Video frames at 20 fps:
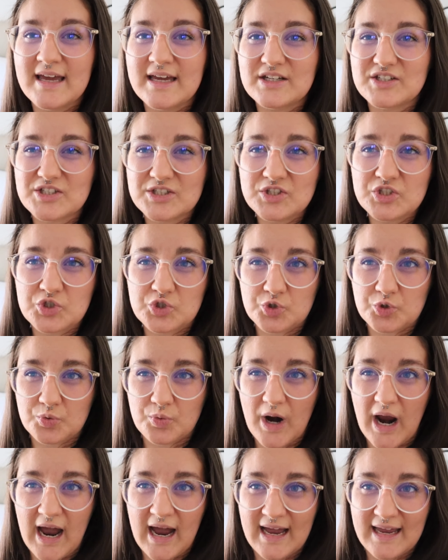just
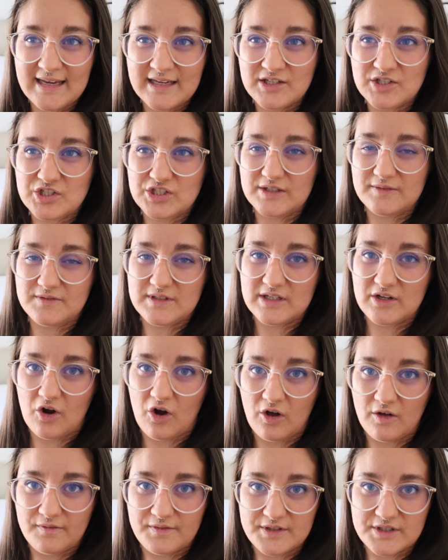try shifting
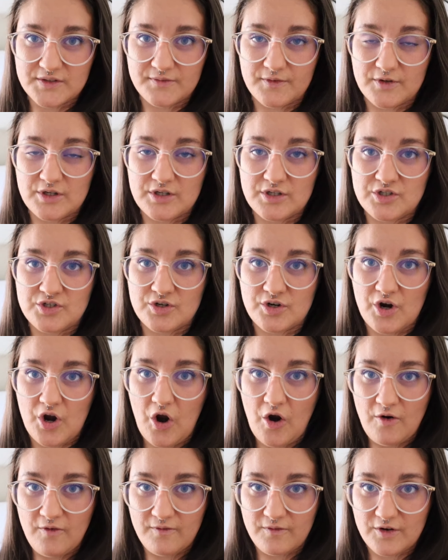all of this furniture
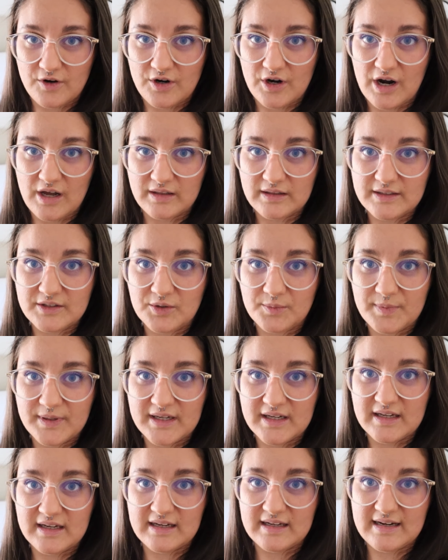over a little
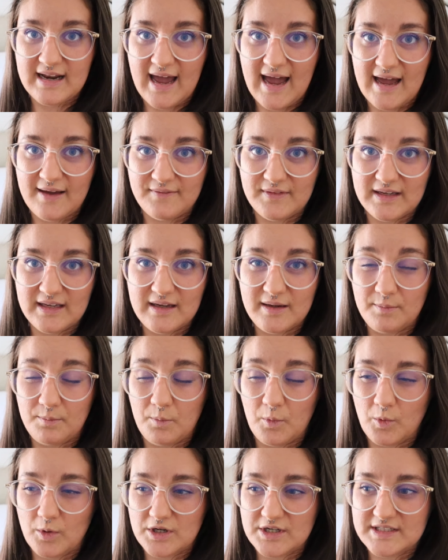bit and having it
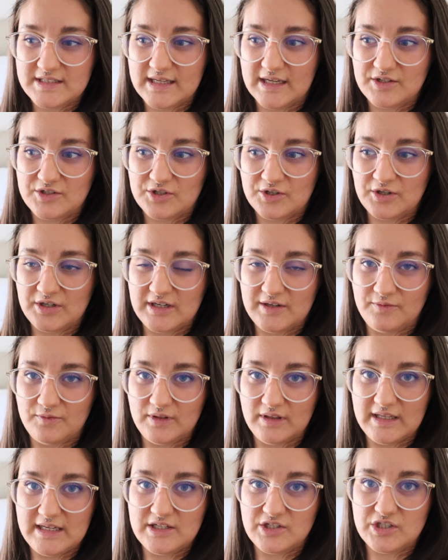more centered in
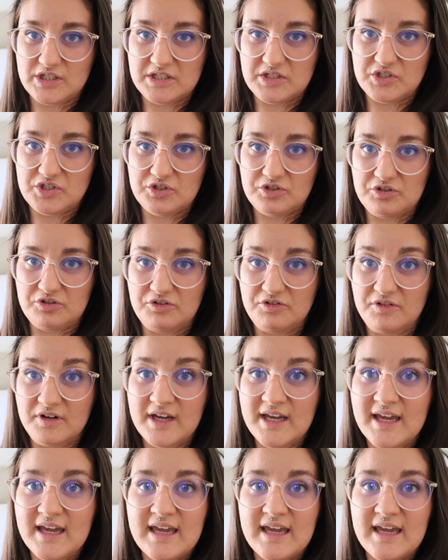relation to